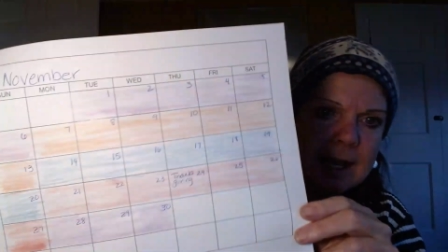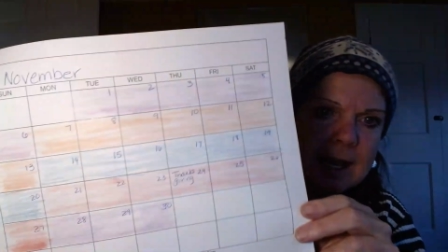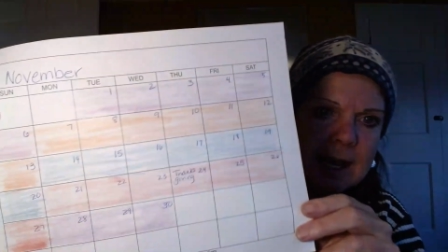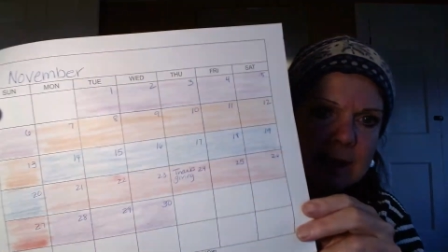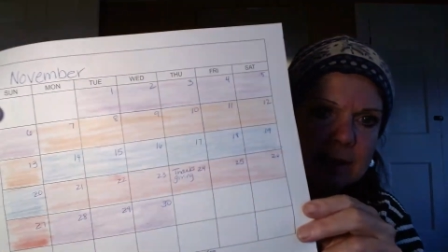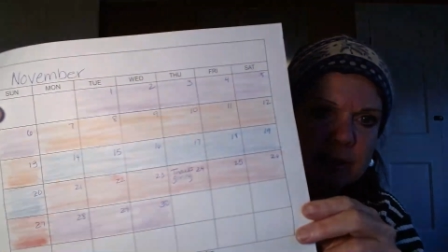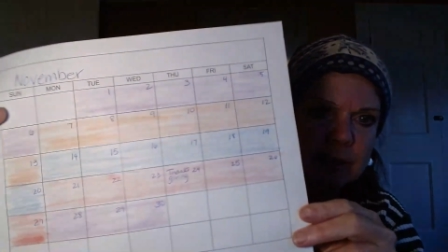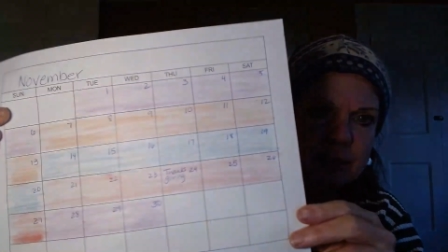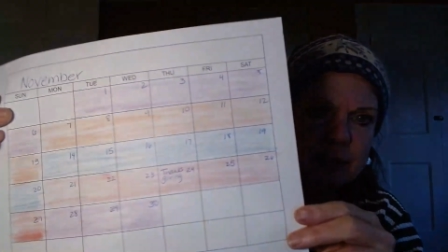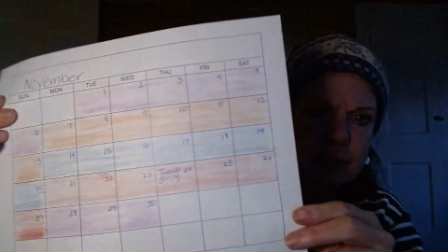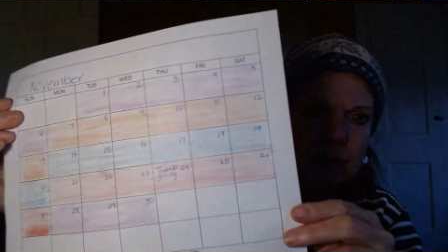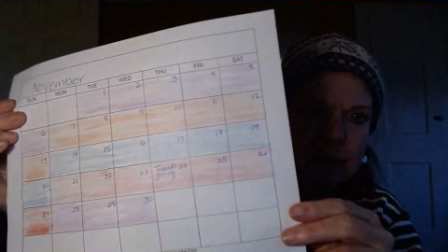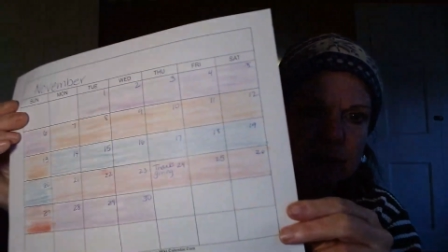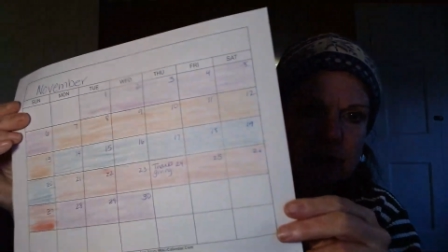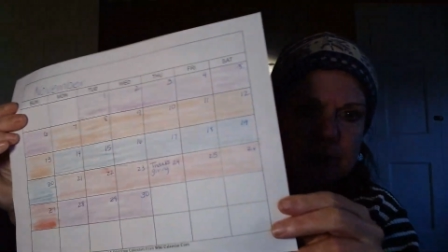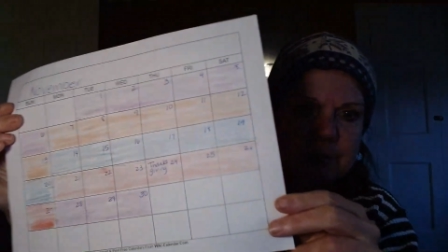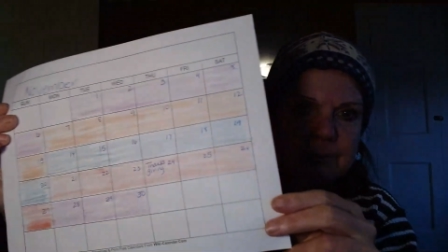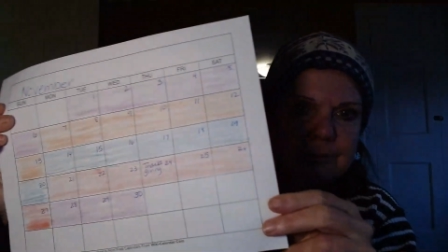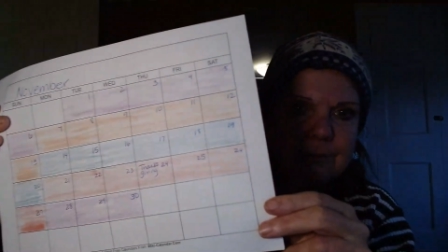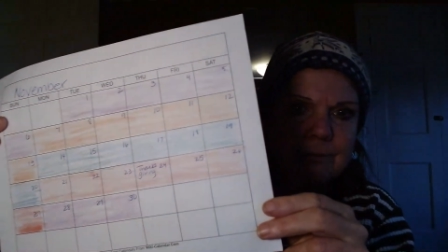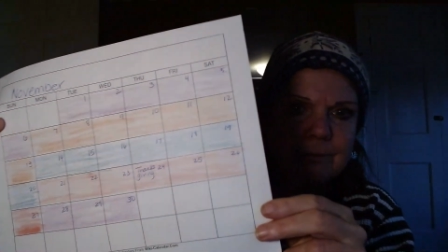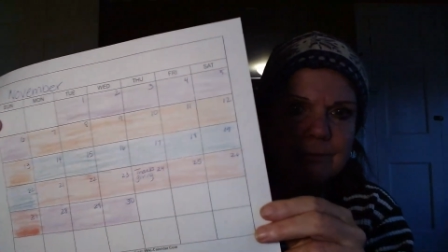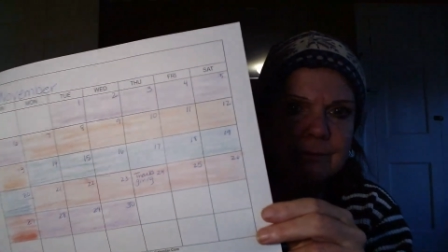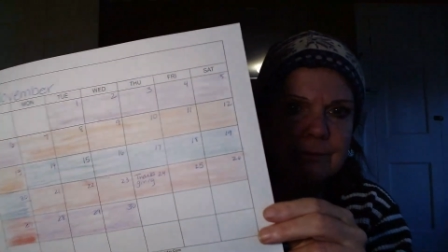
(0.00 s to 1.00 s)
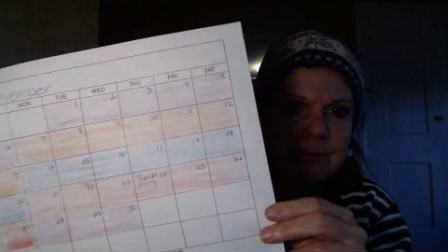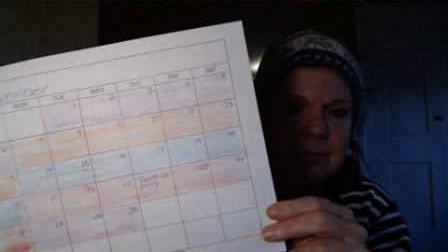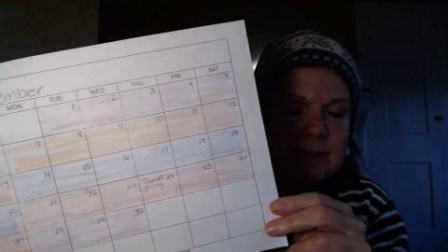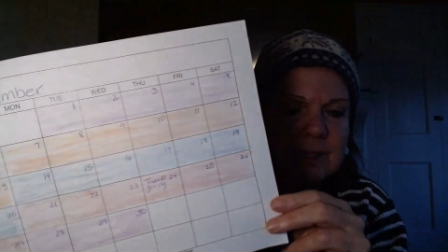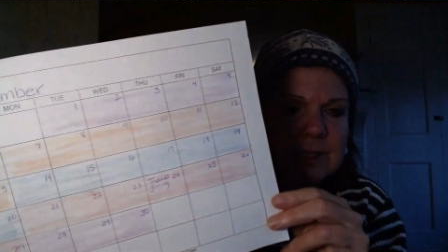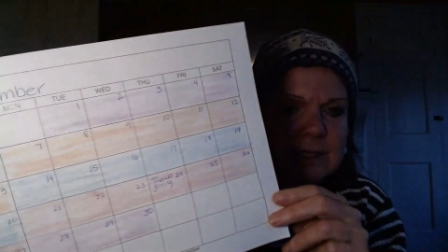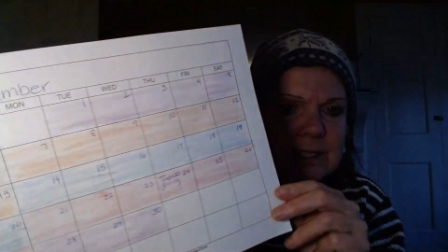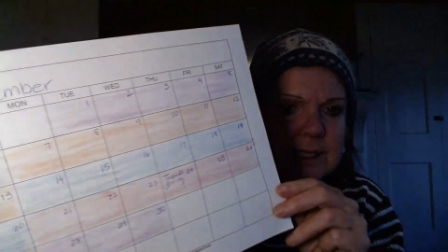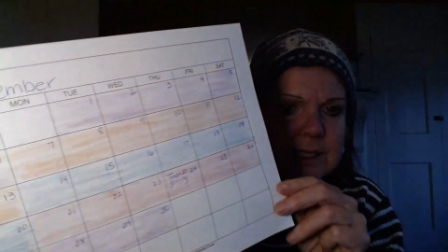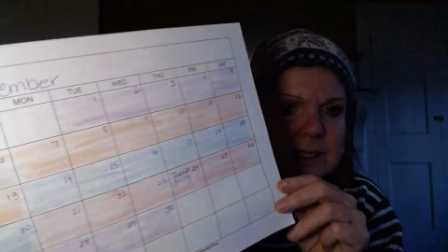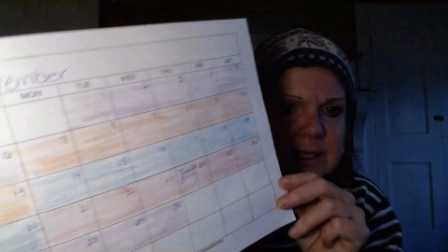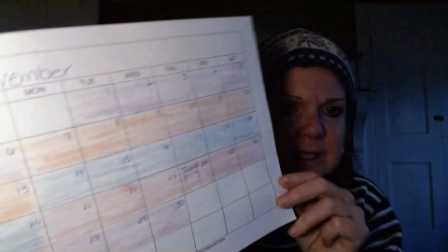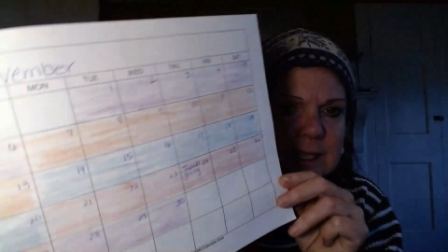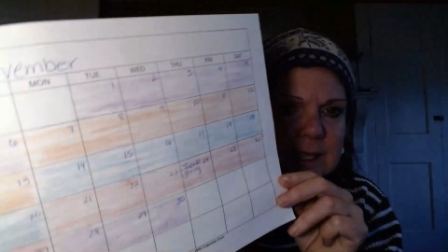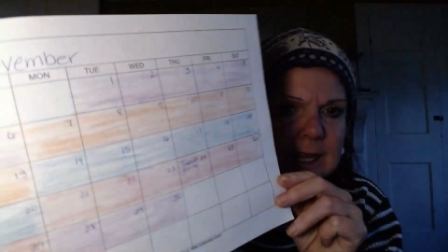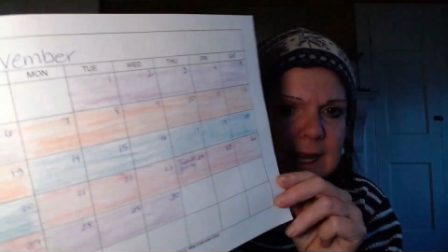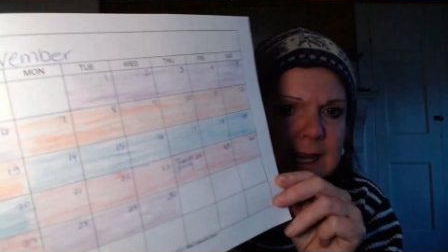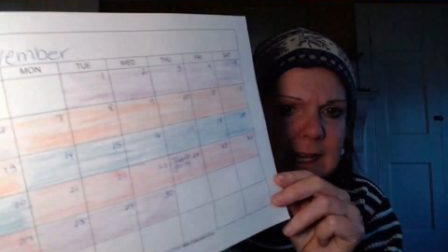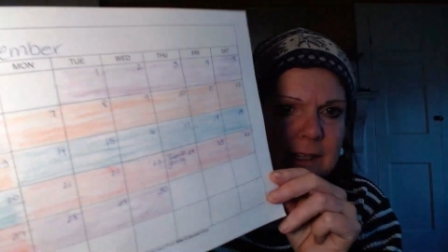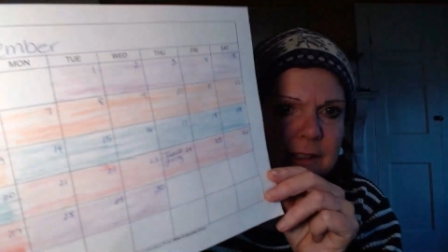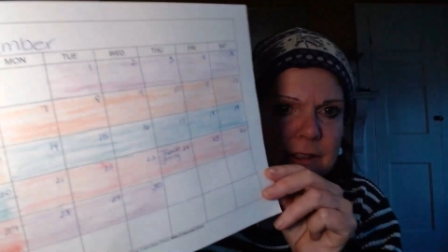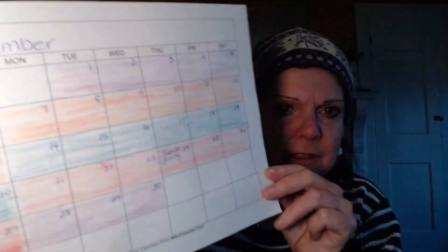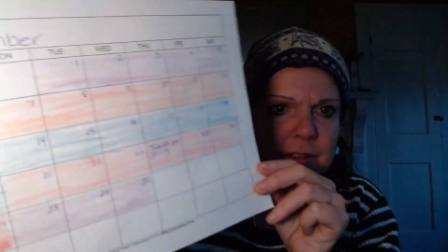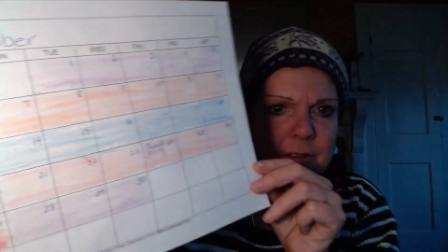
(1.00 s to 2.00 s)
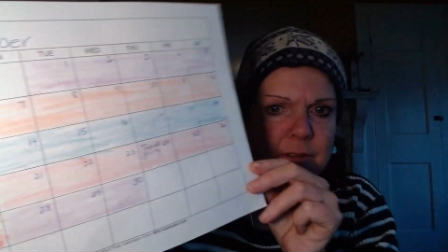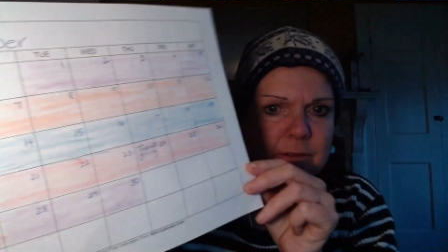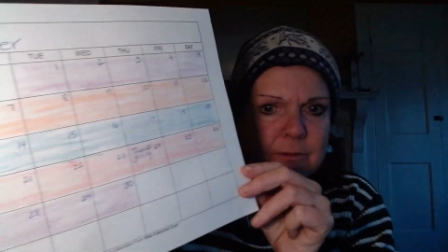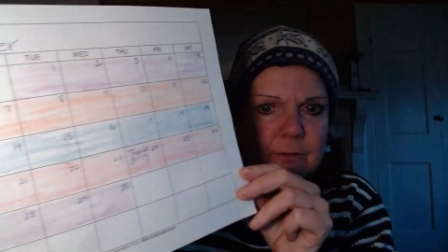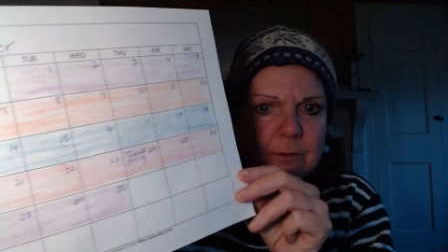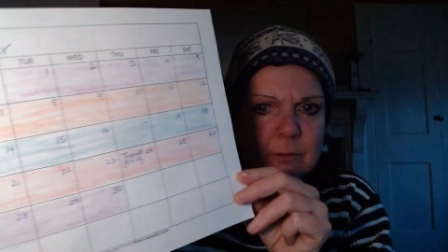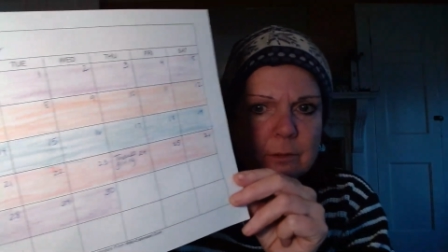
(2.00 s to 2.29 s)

calendar, this is the calendar